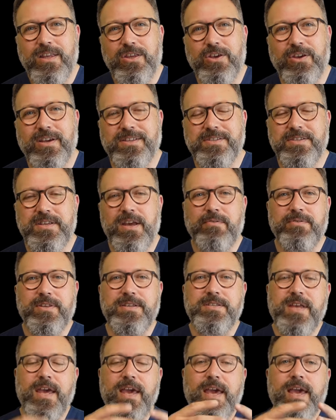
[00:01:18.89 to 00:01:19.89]
You can see how
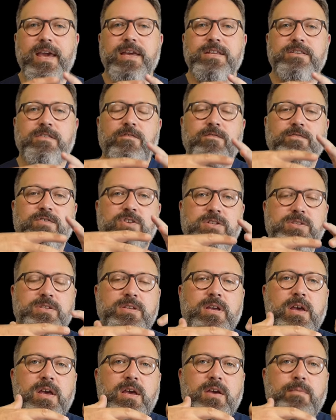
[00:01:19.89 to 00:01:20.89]
these hairs have
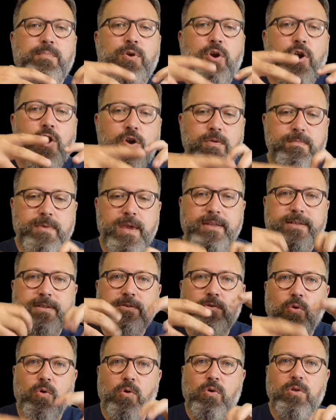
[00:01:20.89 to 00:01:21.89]
just
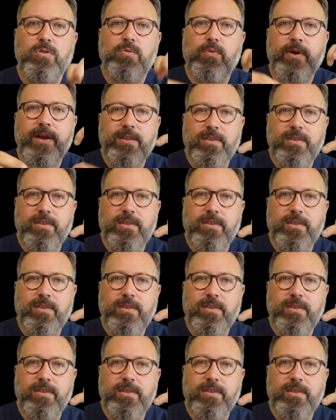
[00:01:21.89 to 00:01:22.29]
permeated all the way